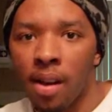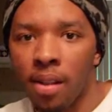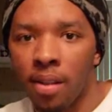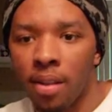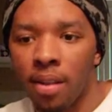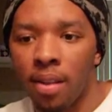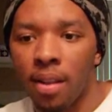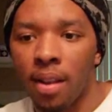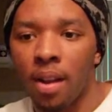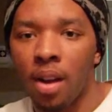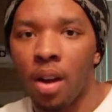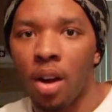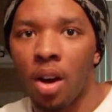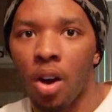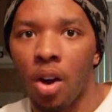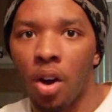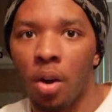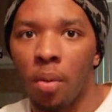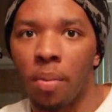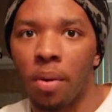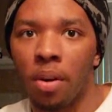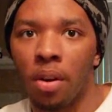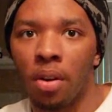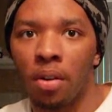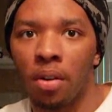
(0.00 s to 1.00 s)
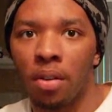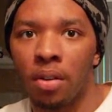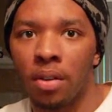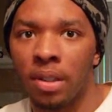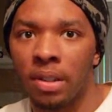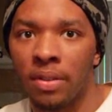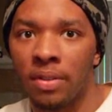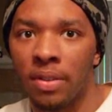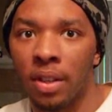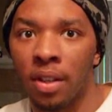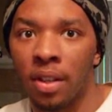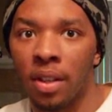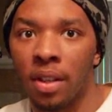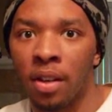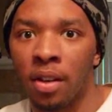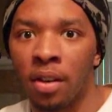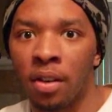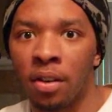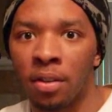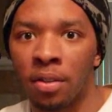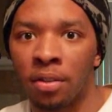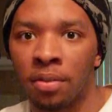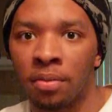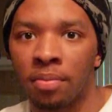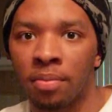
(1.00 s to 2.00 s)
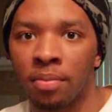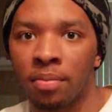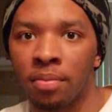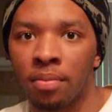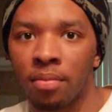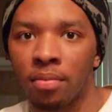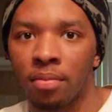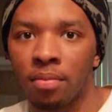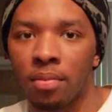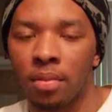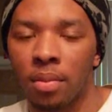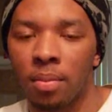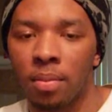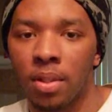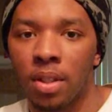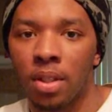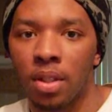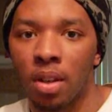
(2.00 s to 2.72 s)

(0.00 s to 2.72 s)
I look like a hobo in this video. I'm